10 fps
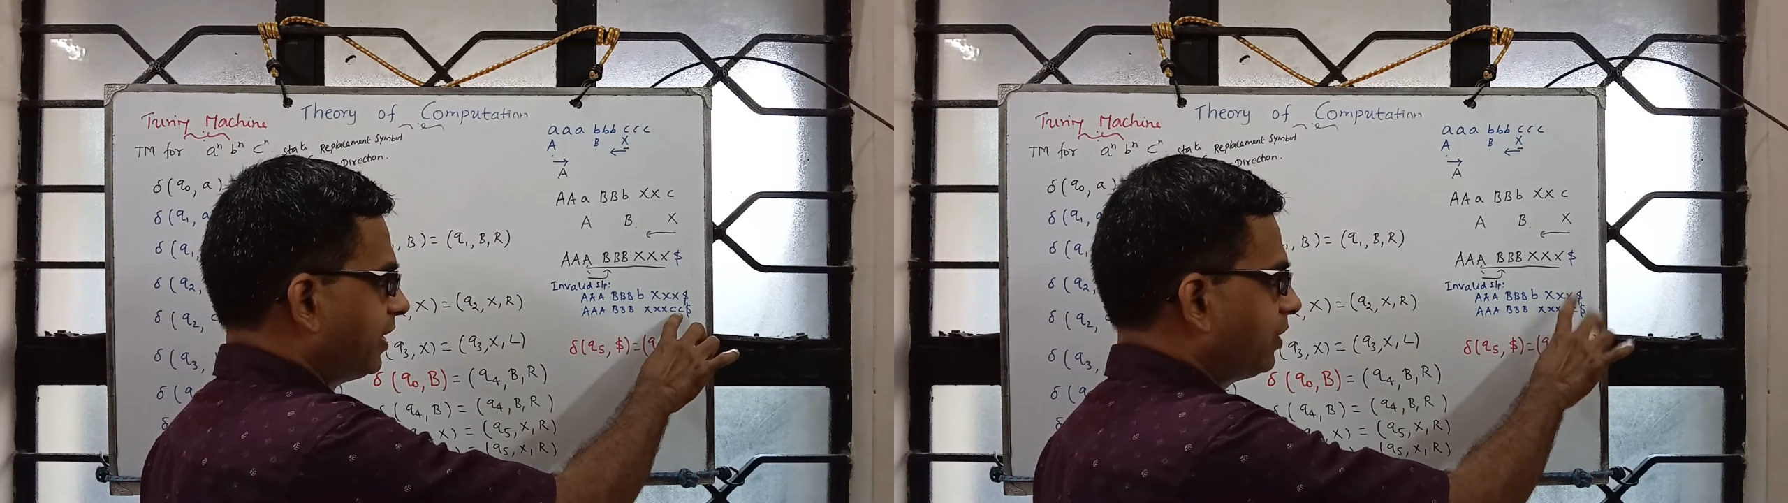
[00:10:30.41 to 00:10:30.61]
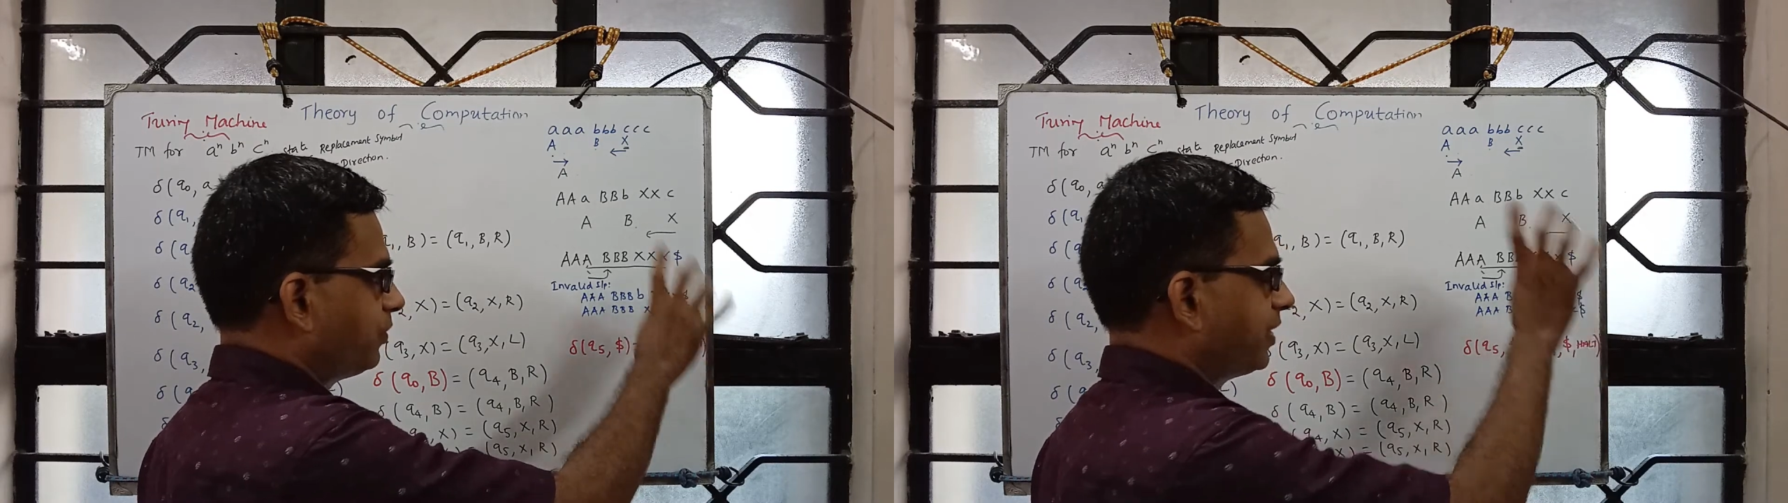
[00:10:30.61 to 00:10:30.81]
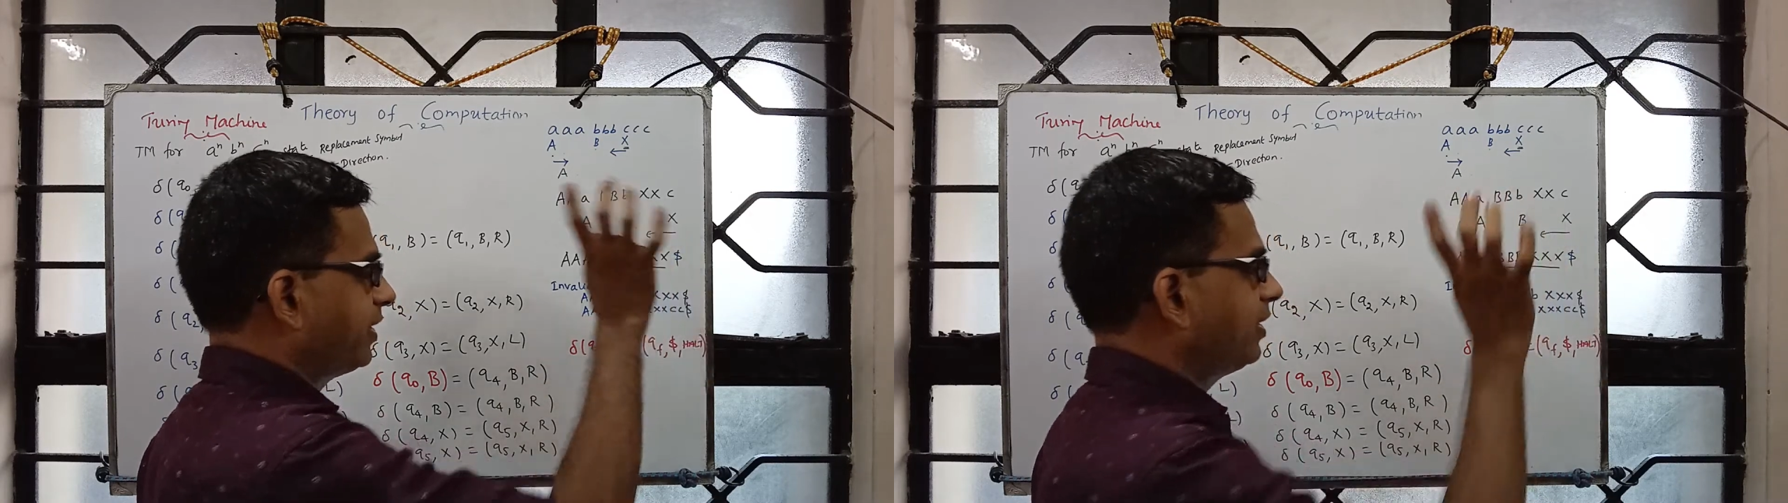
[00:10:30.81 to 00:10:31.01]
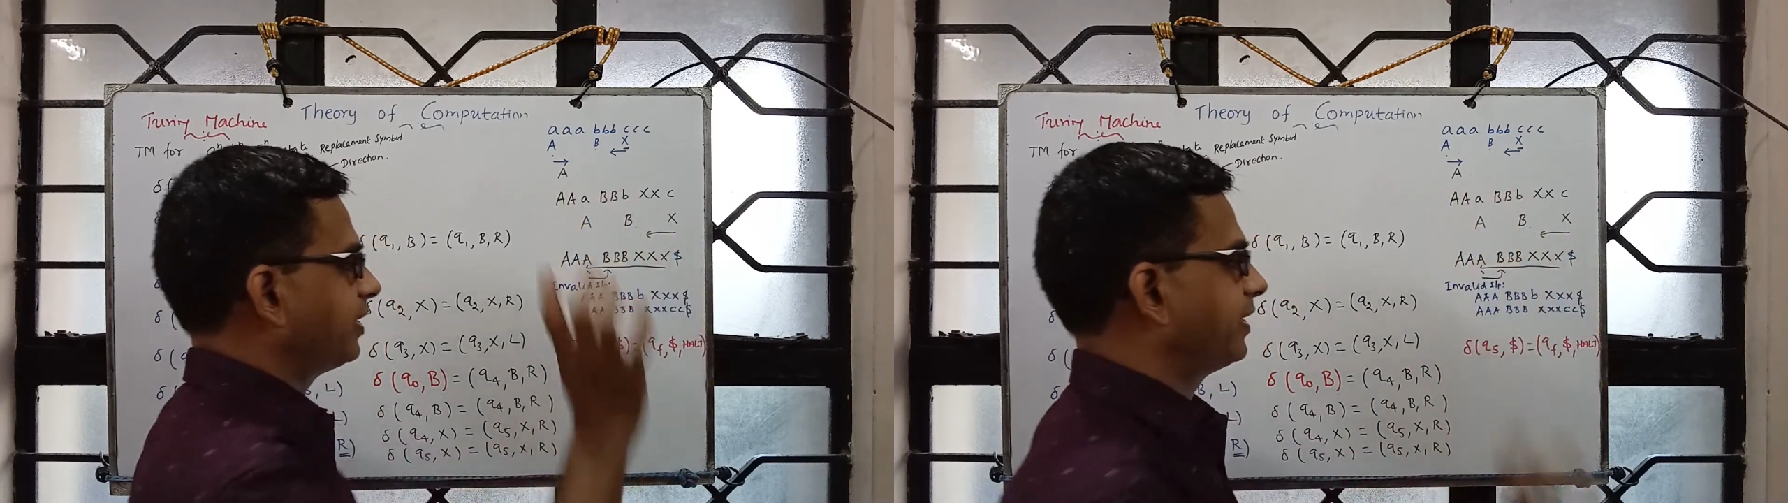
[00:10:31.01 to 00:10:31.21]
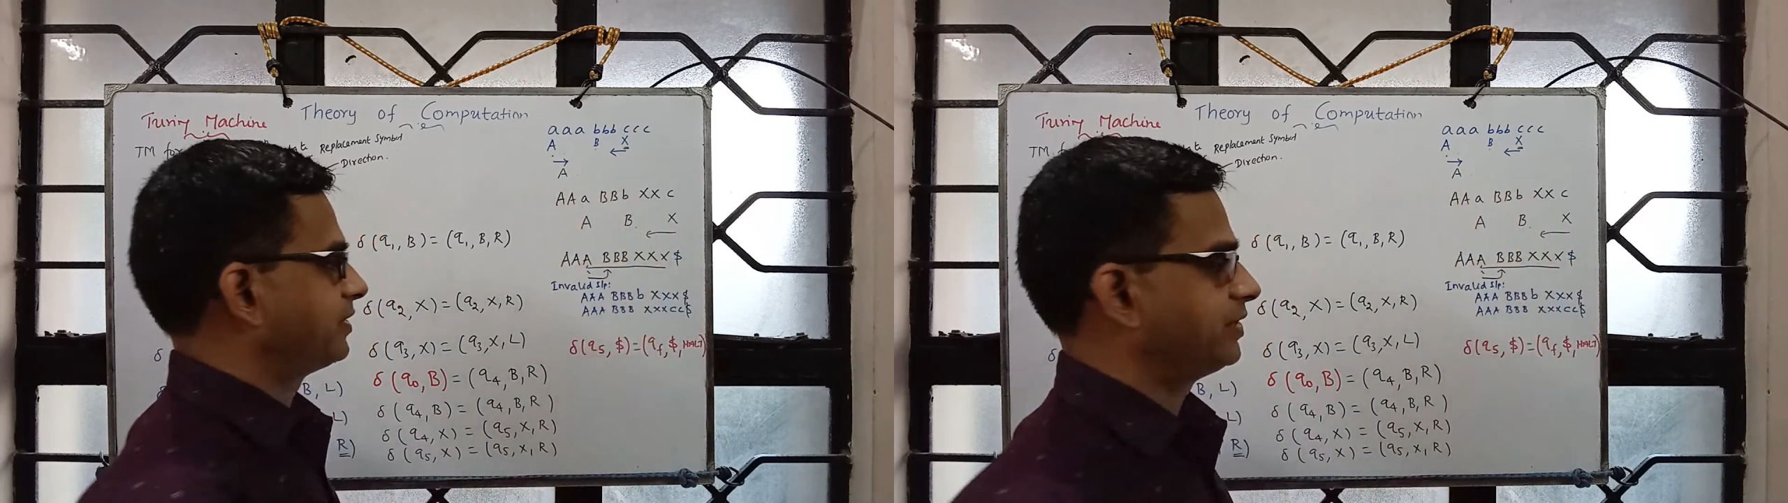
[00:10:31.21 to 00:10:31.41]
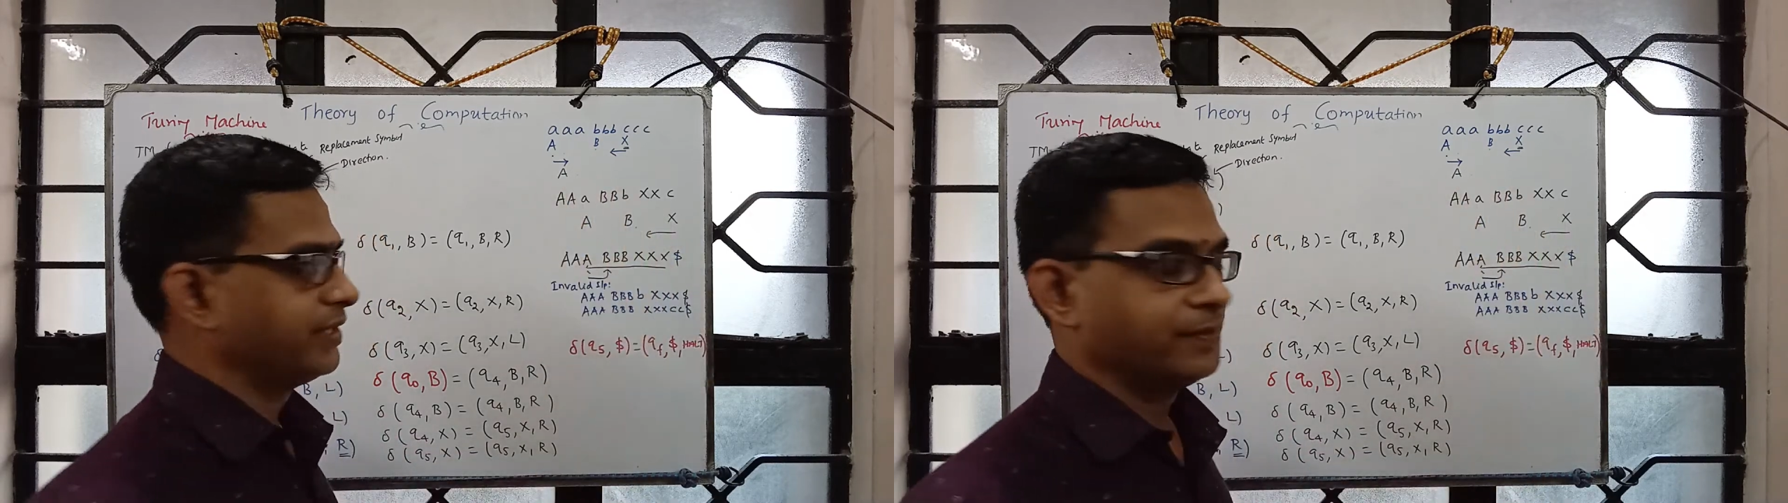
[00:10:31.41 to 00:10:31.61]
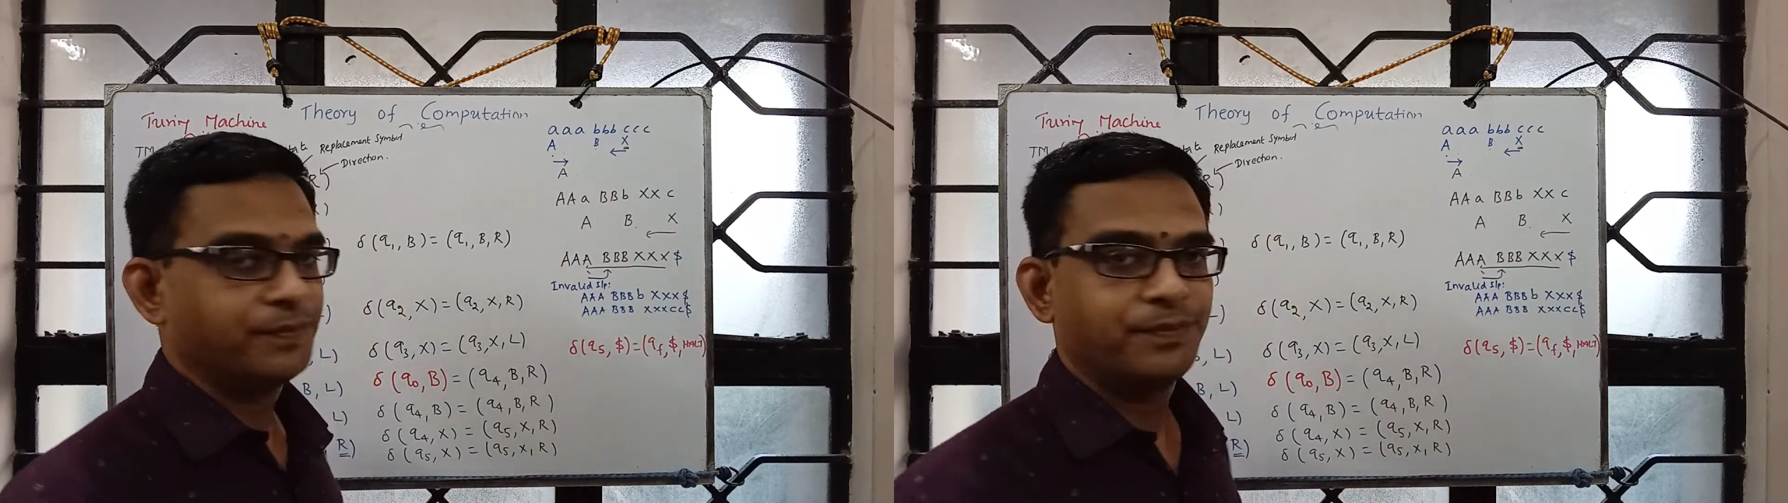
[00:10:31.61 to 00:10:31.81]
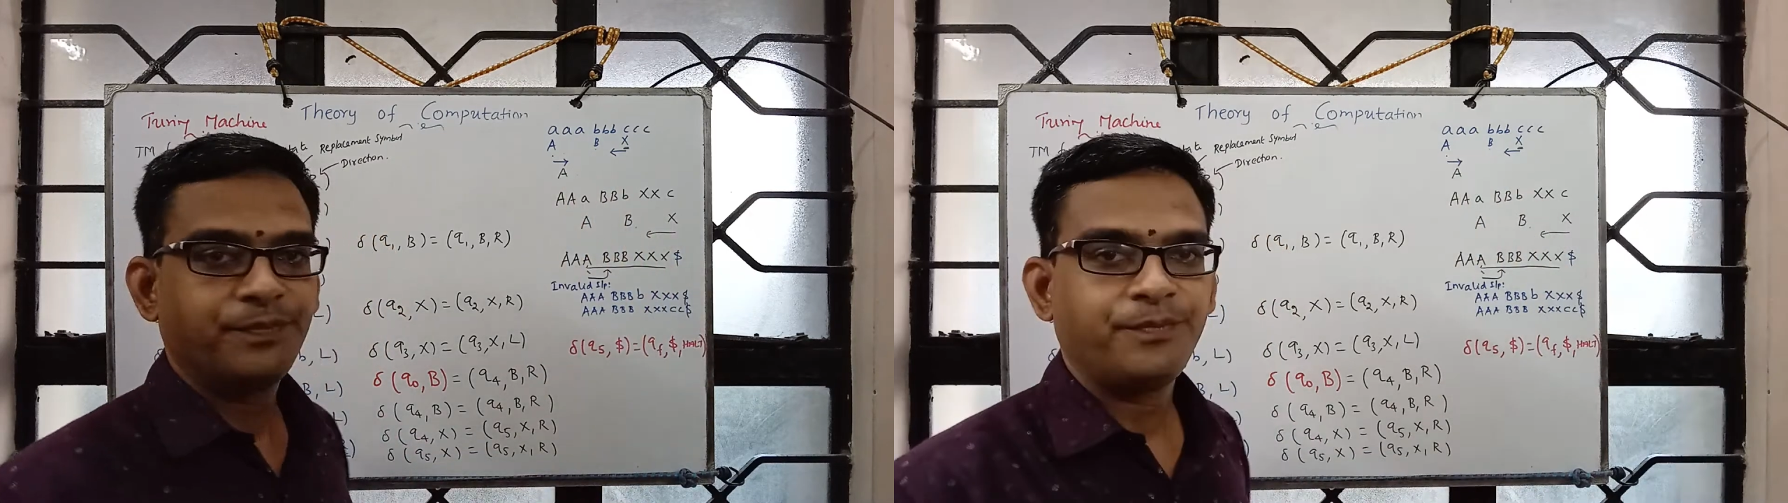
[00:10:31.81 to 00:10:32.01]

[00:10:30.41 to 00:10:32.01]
encounter a C.